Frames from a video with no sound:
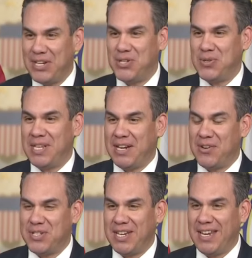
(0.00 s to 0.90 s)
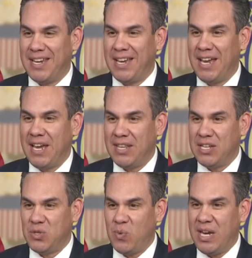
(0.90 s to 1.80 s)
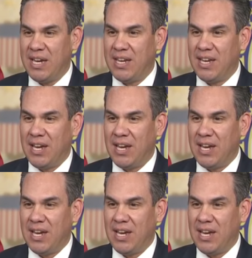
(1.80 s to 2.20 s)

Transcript: issues that you're seeing this week.